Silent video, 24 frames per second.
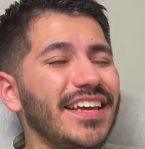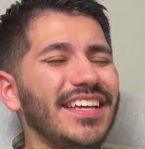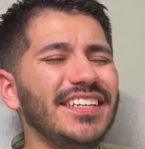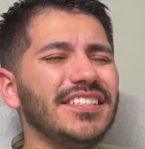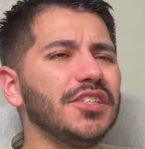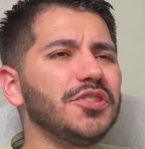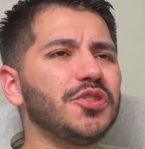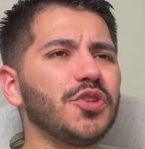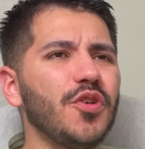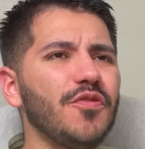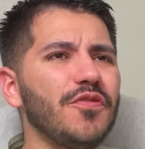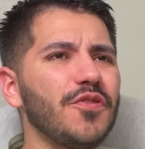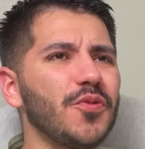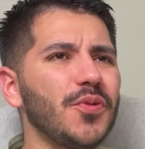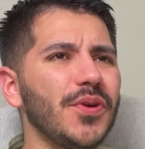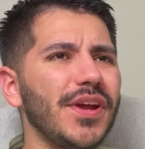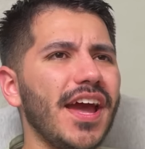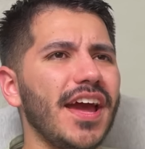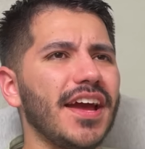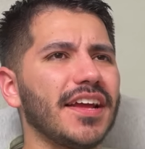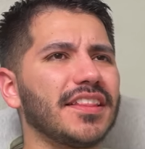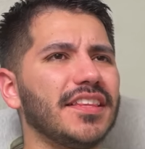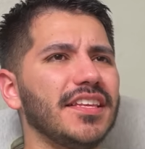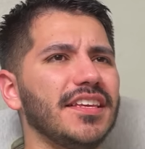He's just
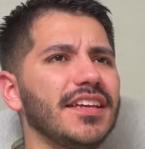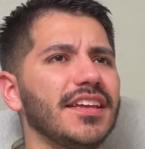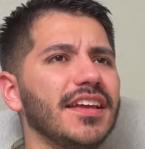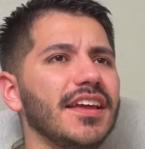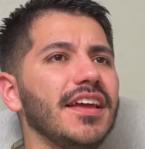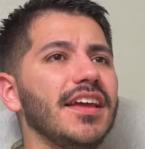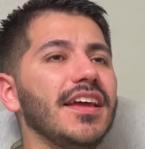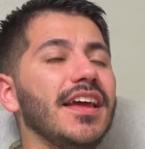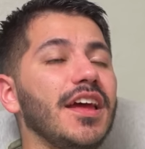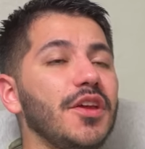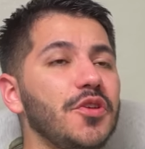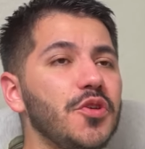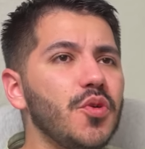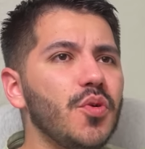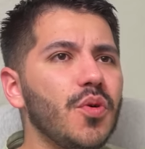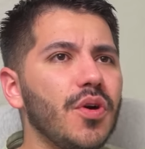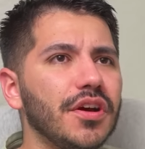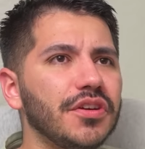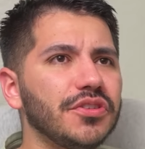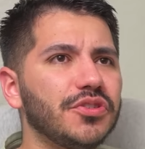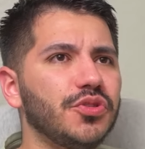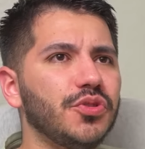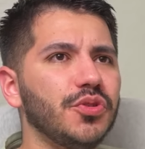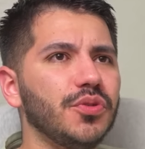overreacting, and you are
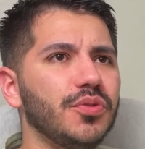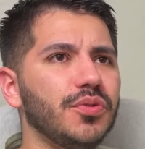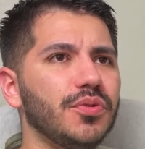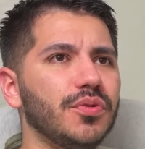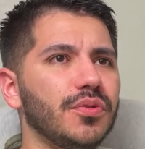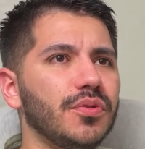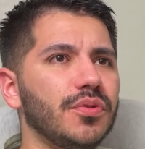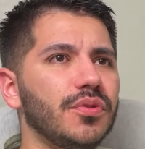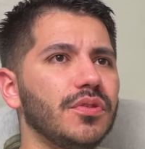too.